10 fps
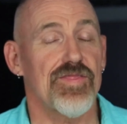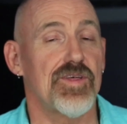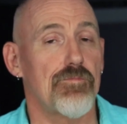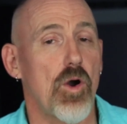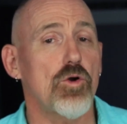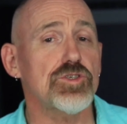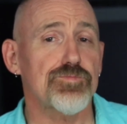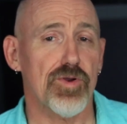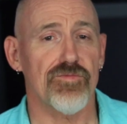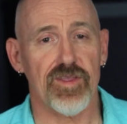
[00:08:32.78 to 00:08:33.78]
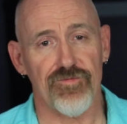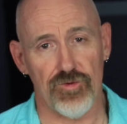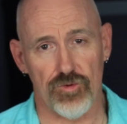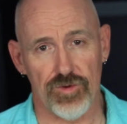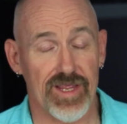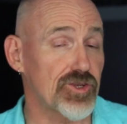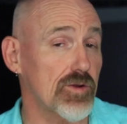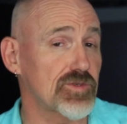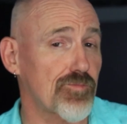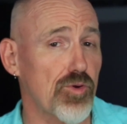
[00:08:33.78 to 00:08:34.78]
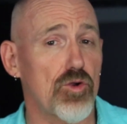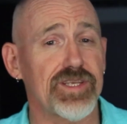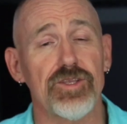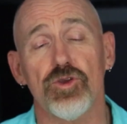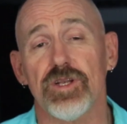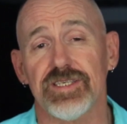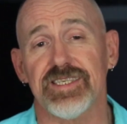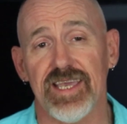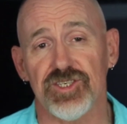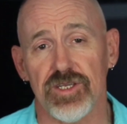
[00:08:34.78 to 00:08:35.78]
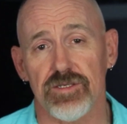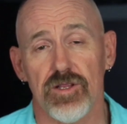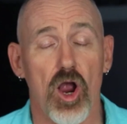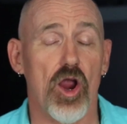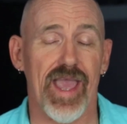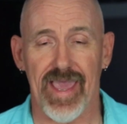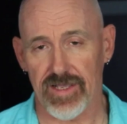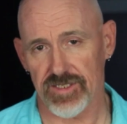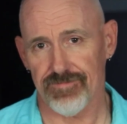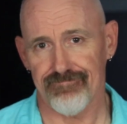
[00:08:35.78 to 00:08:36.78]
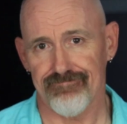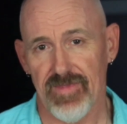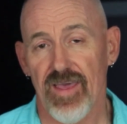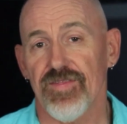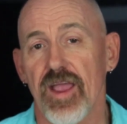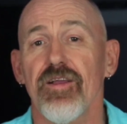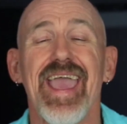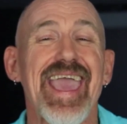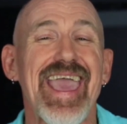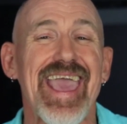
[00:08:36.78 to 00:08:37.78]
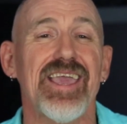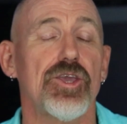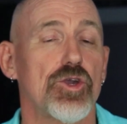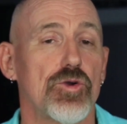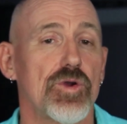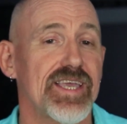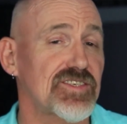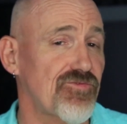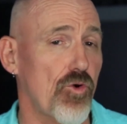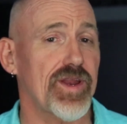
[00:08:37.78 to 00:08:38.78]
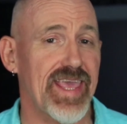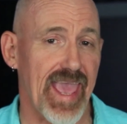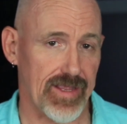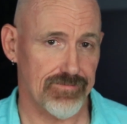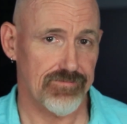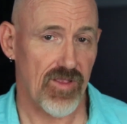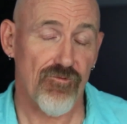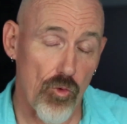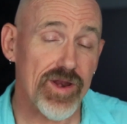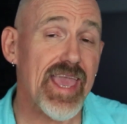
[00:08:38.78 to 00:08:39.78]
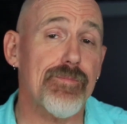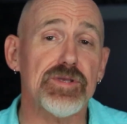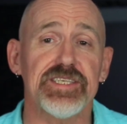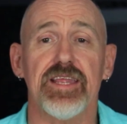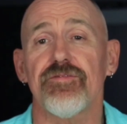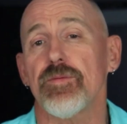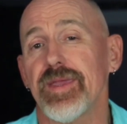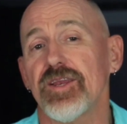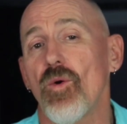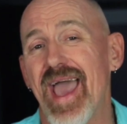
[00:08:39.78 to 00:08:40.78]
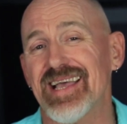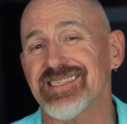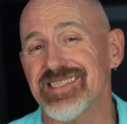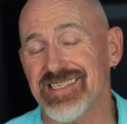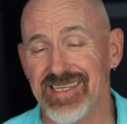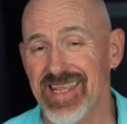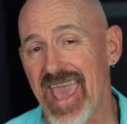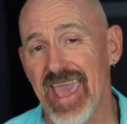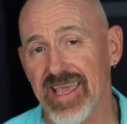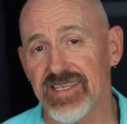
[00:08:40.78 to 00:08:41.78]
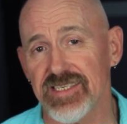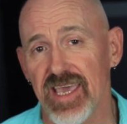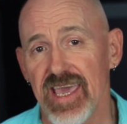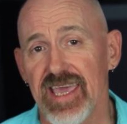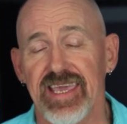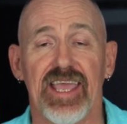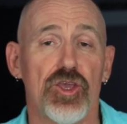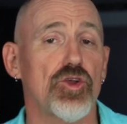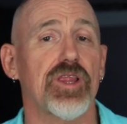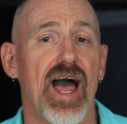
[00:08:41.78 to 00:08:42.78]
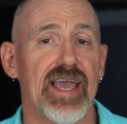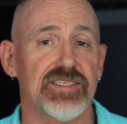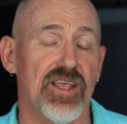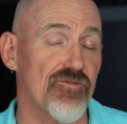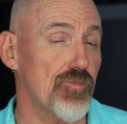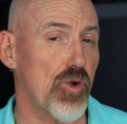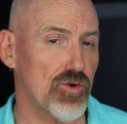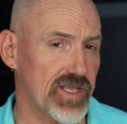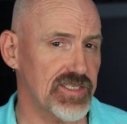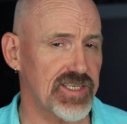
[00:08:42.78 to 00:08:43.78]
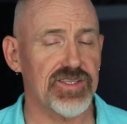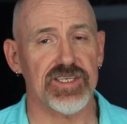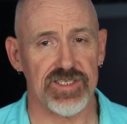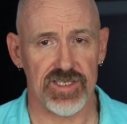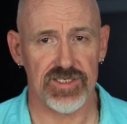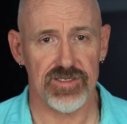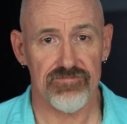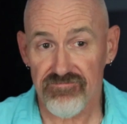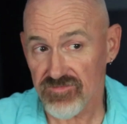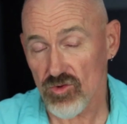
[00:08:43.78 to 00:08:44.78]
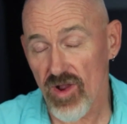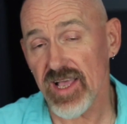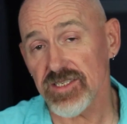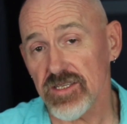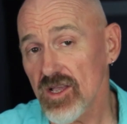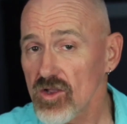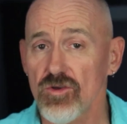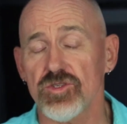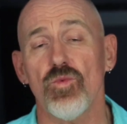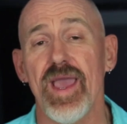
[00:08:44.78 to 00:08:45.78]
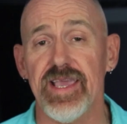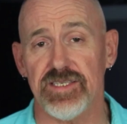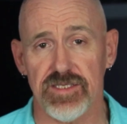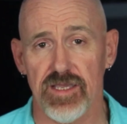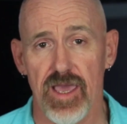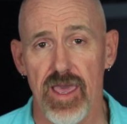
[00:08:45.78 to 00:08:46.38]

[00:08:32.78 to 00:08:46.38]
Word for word: The most perfect food in terms of protein utilization are eggs. Their A A U is forty-eight. forty-eight percent of the amino acids in eggs get utilized for protein synthesis. The rest goes to waste.